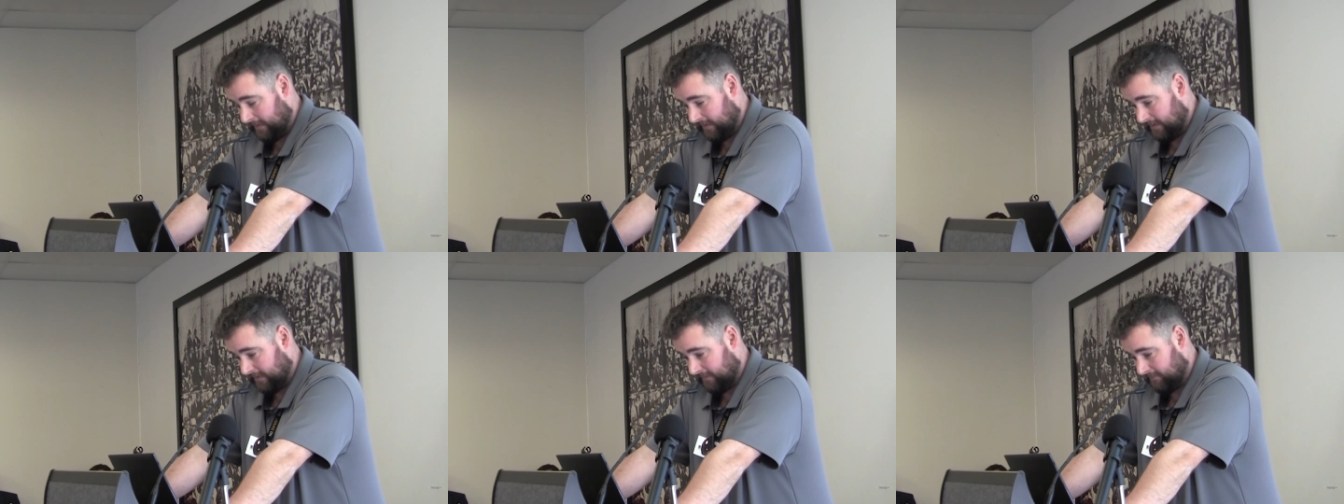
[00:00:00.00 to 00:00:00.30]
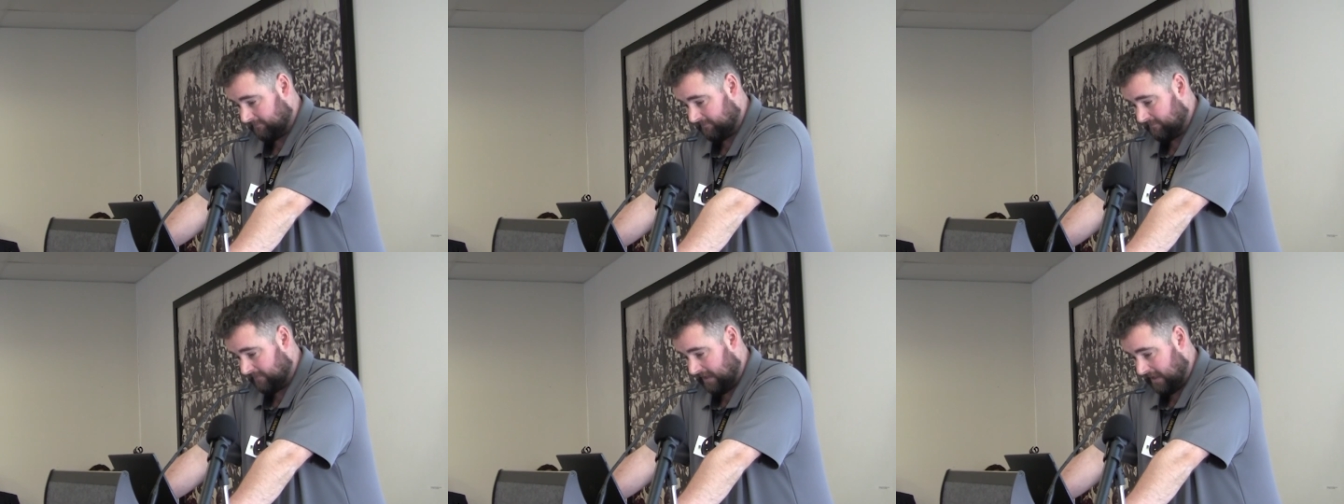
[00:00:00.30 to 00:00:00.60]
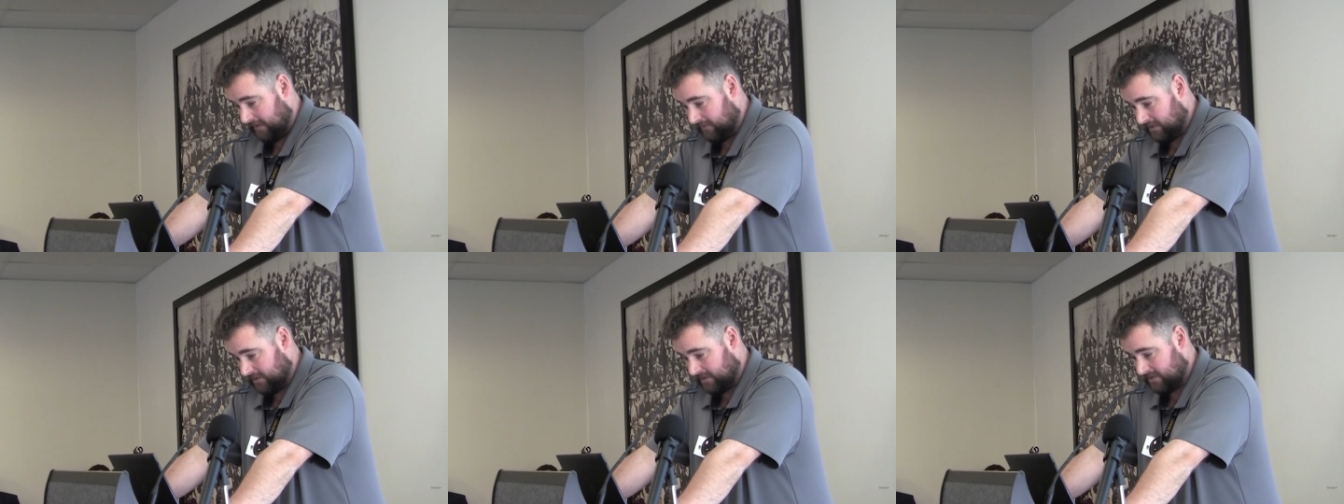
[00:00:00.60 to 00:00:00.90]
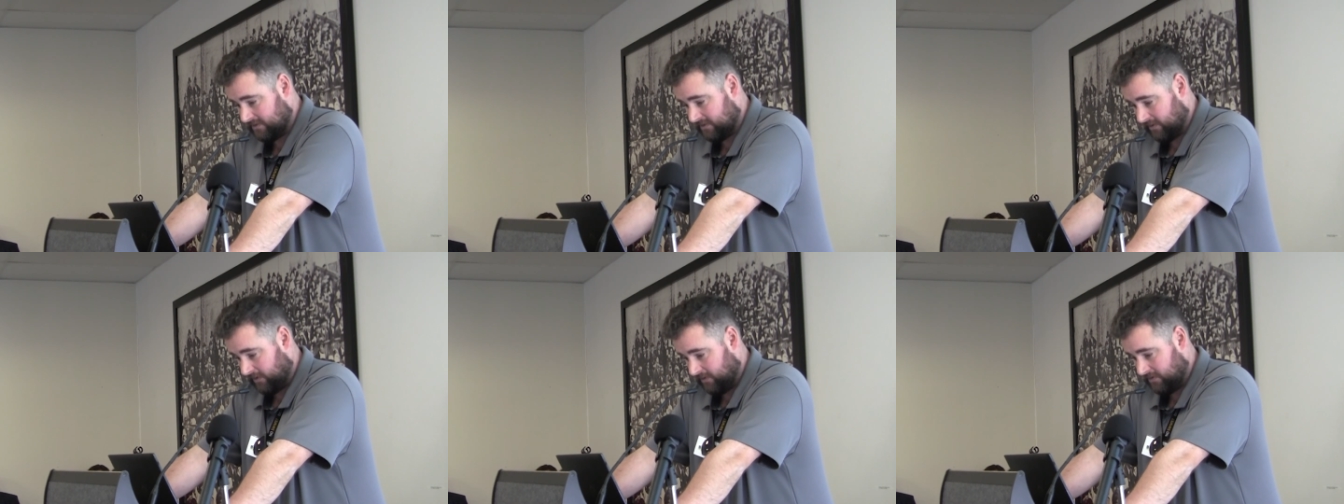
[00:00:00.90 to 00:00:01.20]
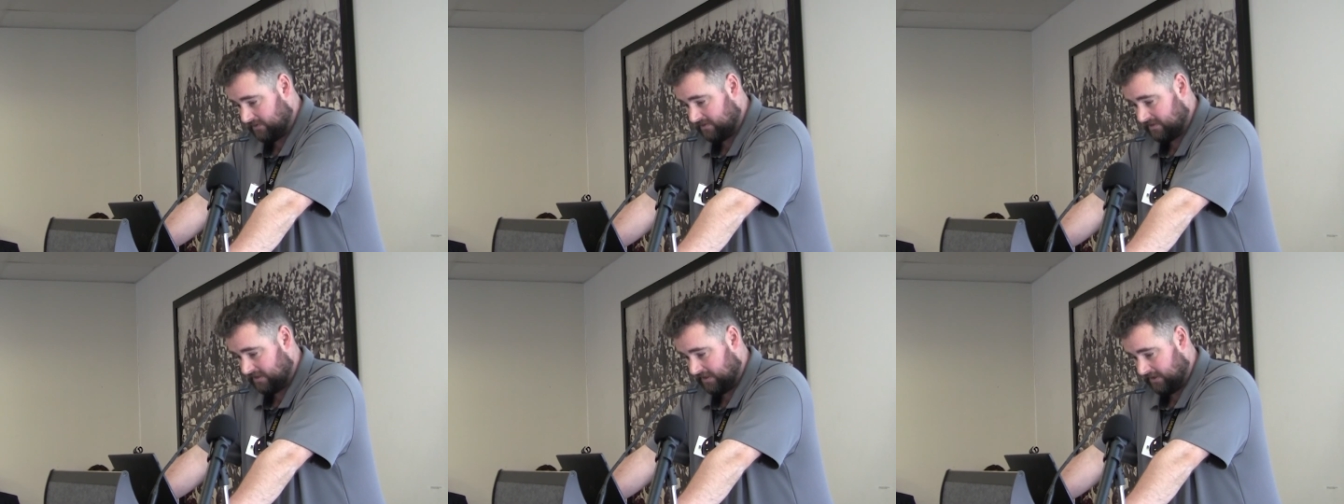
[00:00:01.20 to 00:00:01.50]
Um, if it's
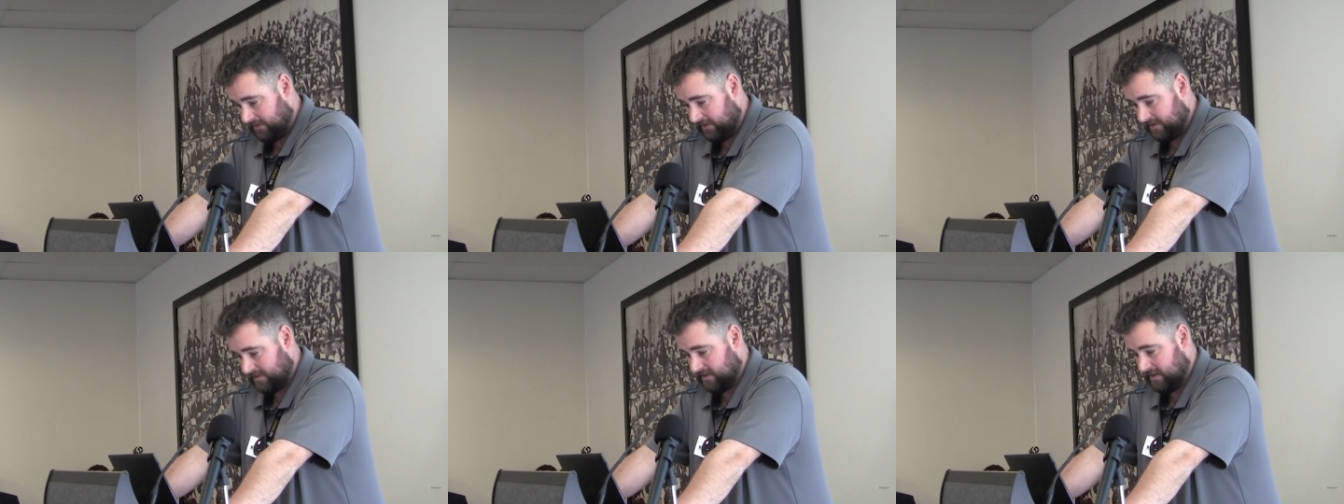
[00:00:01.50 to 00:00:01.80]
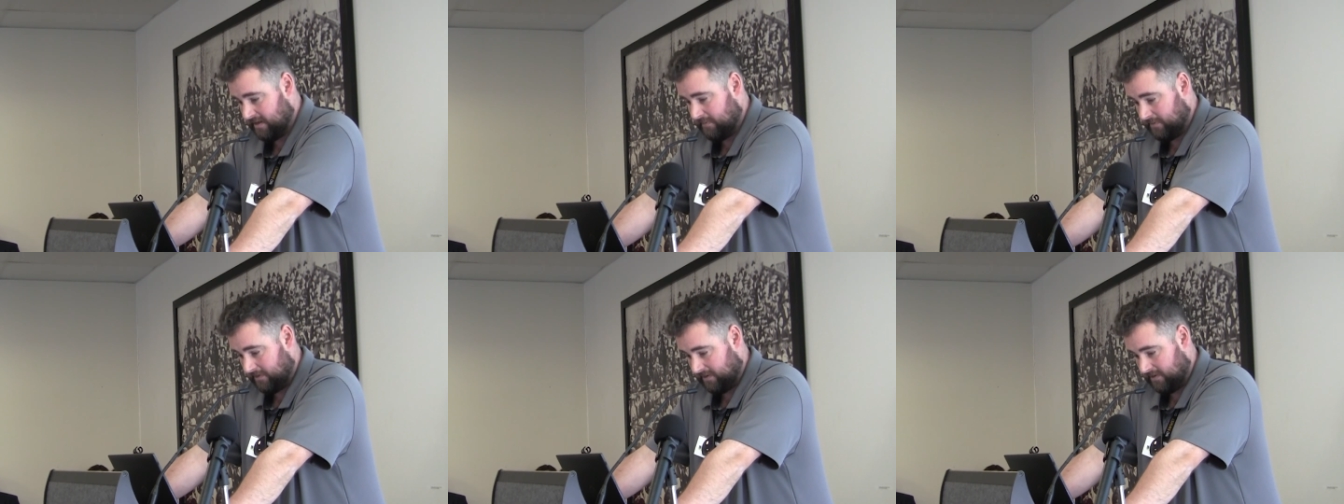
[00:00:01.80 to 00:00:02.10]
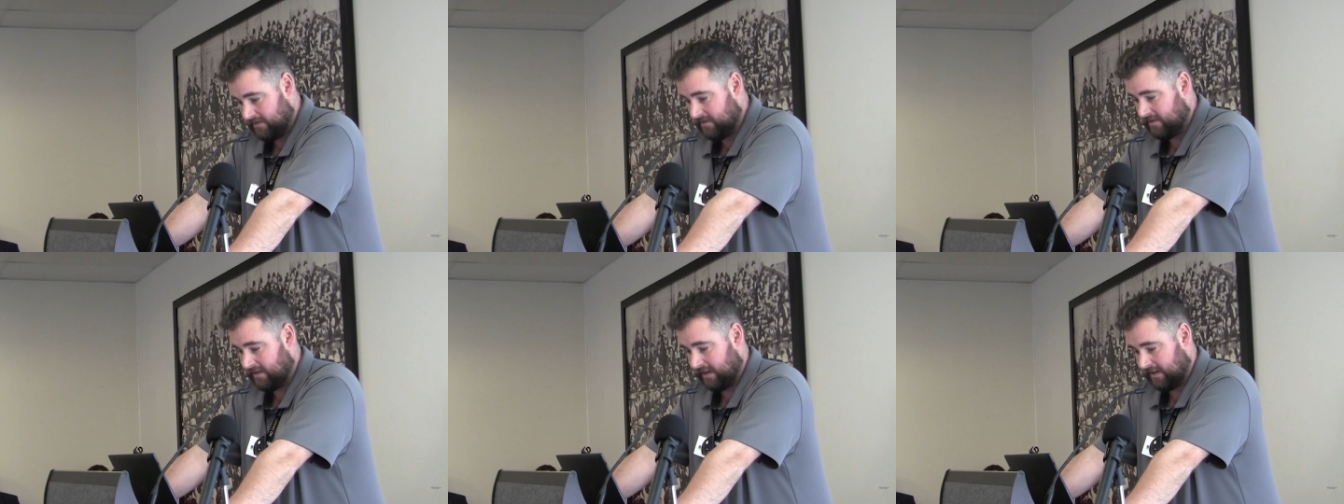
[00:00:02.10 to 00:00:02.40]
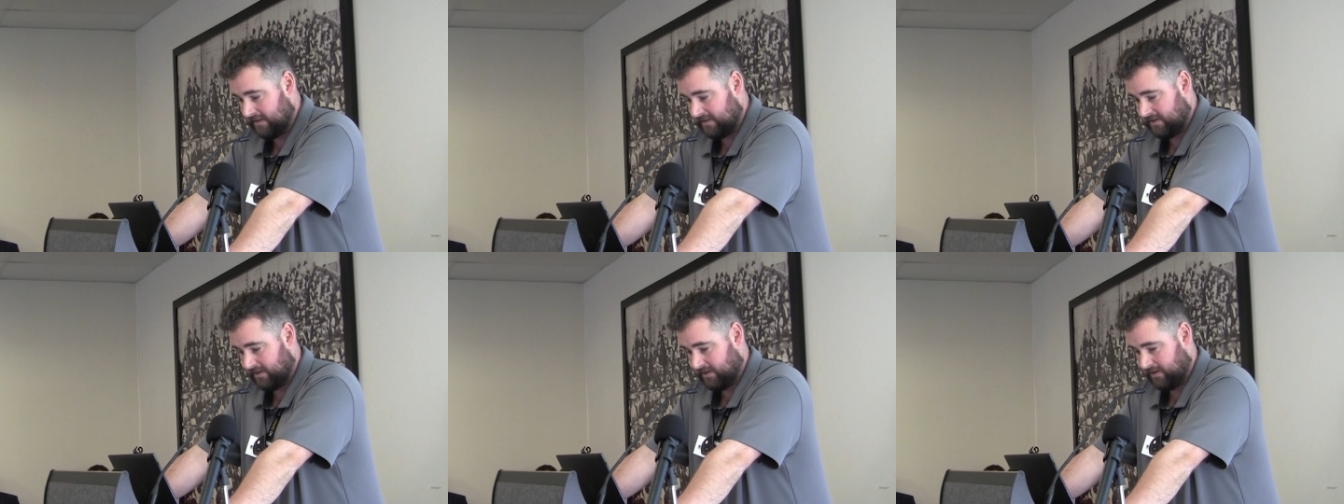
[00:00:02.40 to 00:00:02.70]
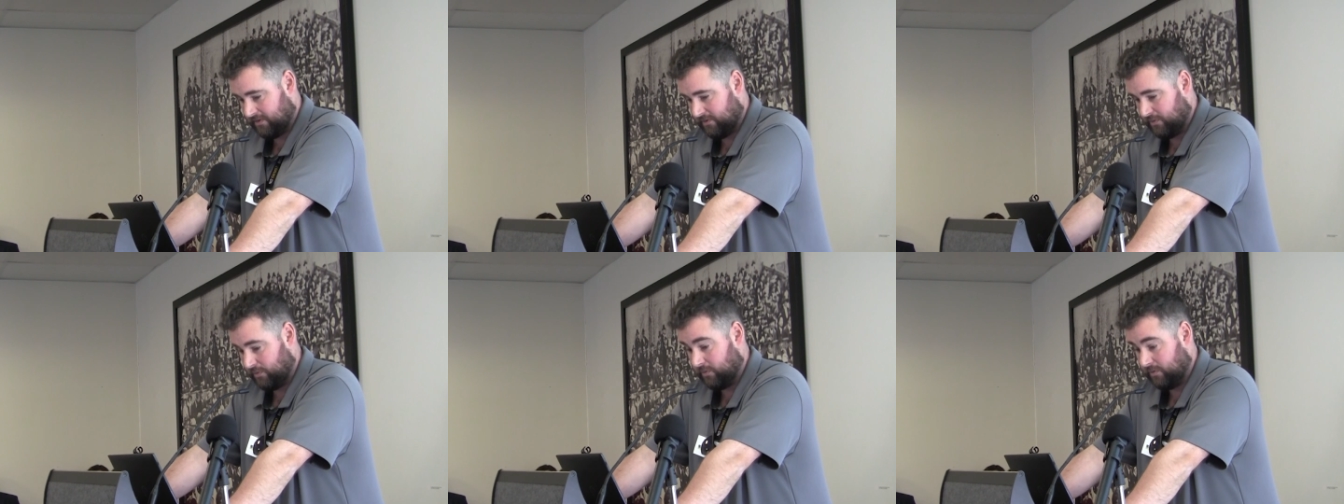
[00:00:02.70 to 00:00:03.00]
so serious and imminent that it's
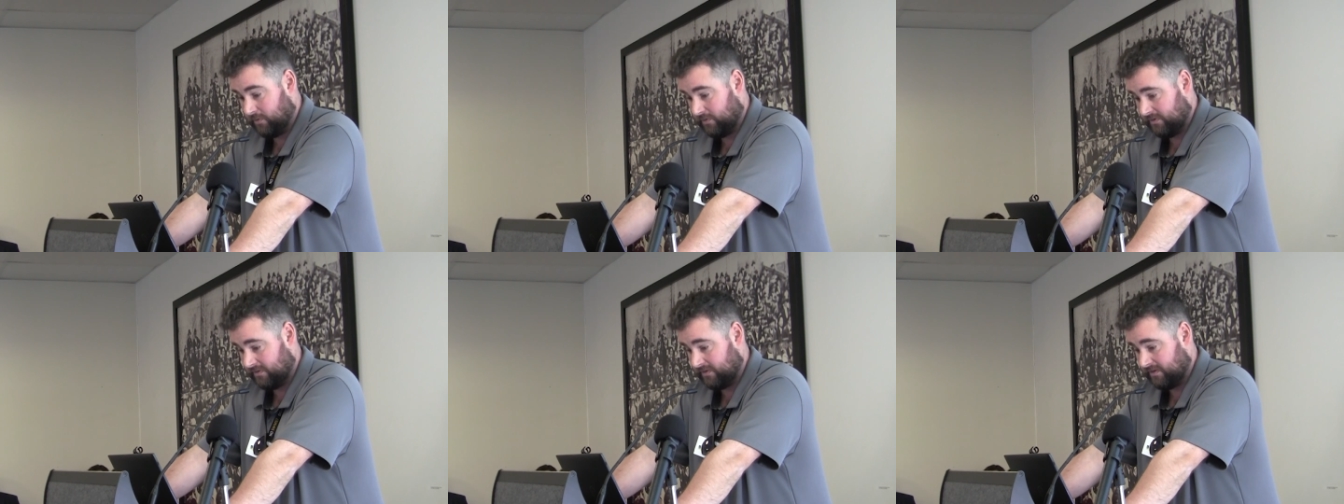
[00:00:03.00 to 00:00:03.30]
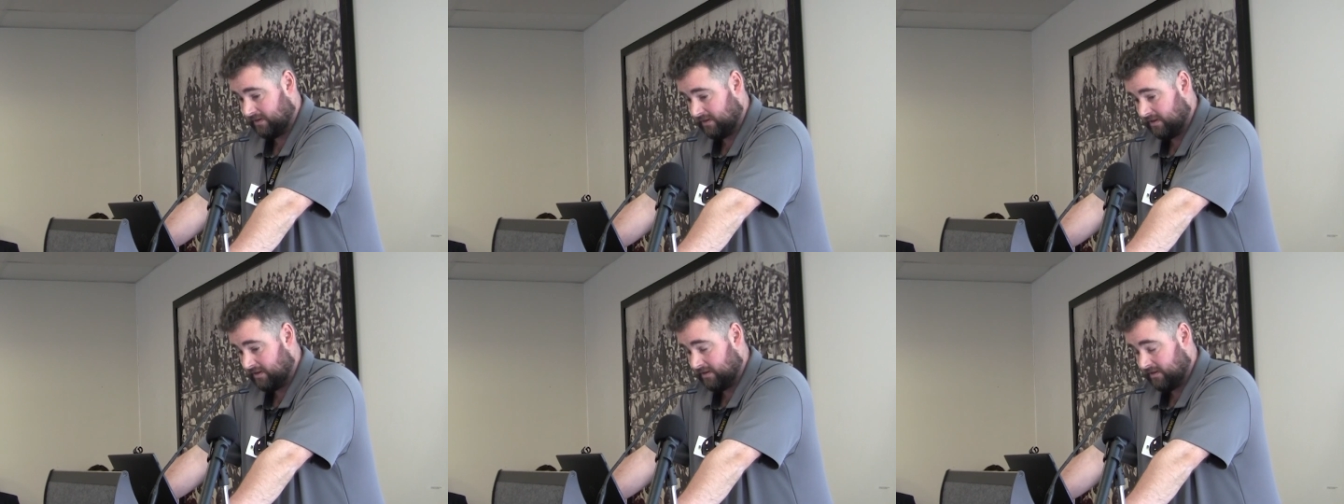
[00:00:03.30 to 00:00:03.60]
going to cause